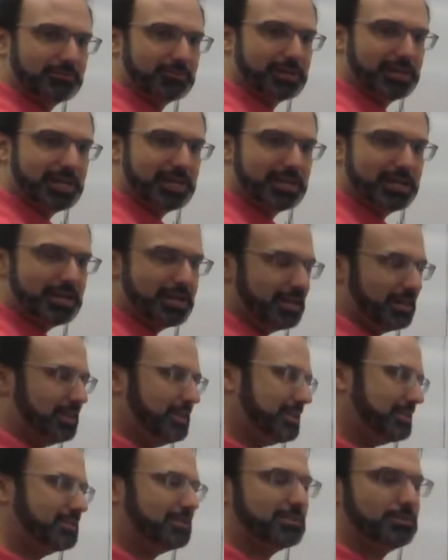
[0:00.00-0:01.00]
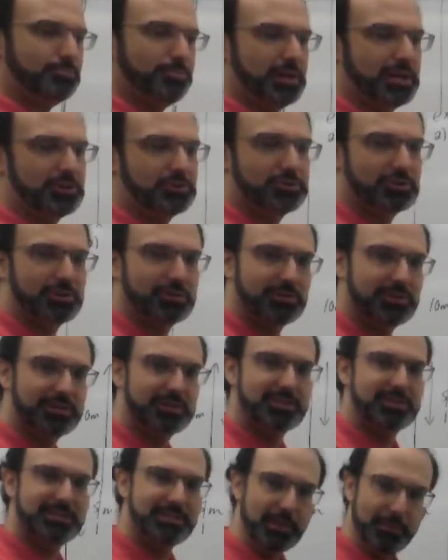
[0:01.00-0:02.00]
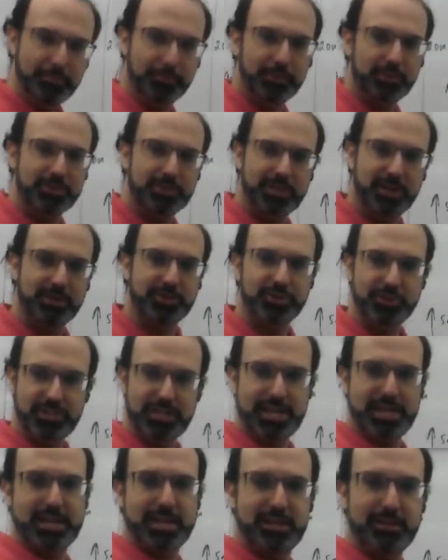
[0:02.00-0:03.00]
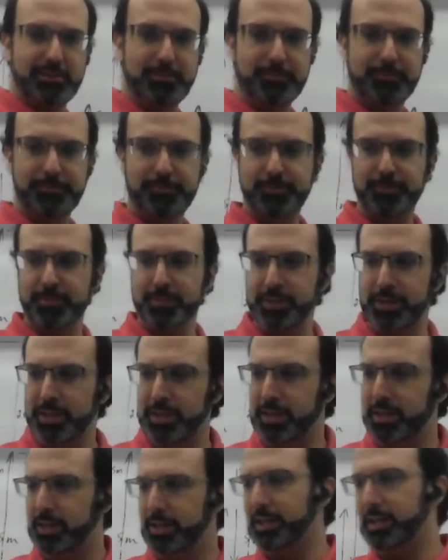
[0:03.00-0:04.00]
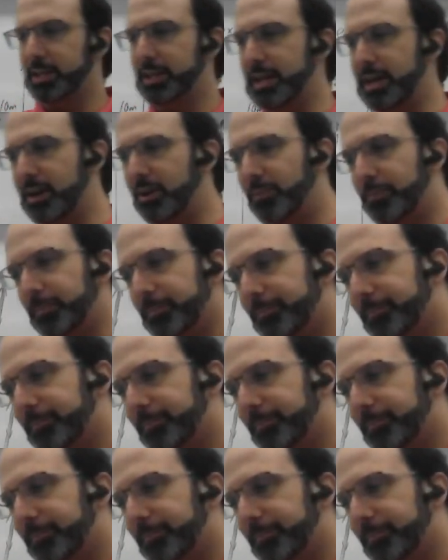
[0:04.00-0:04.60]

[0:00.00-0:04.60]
right? This is a picture that is simpler to understand. Now,